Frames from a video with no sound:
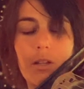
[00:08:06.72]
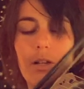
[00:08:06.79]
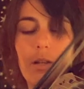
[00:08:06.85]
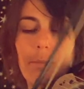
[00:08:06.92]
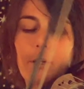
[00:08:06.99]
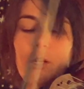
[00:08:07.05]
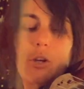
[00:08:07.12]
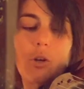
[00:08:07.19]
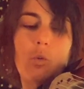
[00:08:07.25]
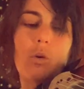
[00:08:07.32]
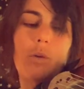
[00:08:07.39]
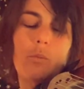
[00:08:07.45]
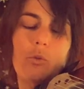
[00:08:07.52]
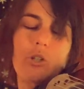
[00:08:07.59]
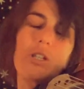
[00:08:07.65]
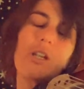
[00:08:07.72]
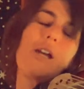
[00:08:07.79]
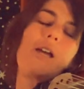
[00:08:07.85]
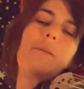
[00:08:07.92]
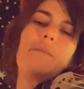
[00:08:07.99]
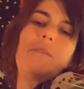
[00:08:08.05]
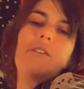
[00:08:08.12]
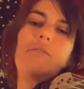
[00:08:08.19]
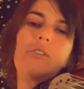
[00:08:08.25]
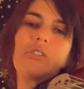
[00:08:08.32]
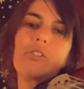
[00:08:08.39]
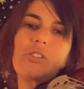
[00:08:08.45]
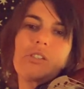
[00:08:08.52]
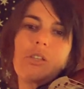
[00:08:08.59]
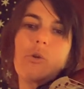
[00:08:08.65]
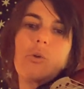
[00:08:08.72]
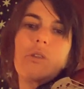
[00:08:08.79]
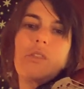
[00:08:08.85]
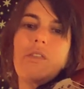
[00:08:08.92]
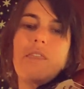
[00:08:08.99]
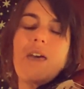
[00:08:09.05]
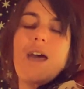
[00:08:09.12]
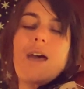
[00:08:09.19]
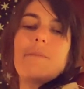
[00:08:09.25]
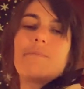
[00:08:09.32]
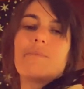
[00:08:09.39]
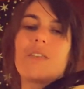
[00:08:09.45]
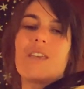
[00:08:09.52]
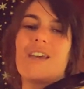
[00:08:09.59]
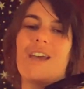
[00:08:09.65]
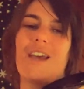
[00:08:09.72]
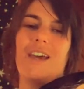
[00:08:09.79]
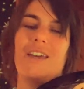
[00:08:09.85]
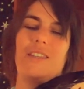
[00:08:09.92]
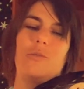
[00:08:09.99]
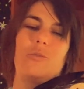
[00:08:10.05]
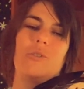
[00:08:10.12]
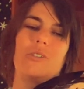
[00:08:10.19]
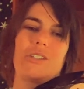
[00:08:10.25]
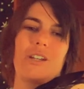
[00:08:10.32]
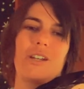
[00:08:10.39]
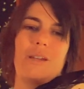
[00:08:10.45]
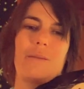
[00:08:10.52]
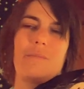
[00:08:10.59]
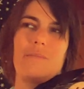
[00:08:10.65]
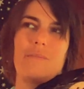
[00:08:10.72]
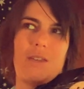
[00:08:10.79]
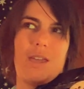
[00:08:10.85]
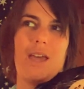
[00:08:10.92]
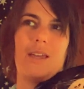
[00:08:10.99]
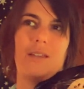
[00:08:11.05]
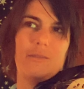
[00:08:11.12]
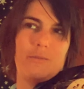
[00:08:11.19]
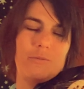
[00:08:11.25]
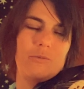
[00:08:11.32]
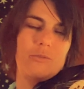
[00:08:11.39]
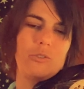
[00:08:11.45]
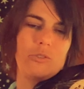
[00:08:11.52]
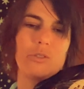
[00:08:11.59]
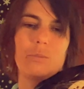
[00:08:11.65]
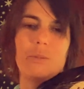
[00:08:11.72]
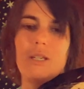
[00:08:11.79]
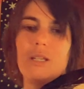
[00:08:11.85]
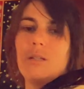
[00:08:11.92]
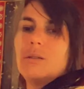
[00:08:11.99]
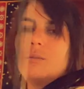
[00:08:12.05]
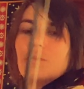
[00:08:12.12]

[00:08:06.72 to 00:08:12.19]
I'm going to go one more time even slower than that, and then one time at full speed.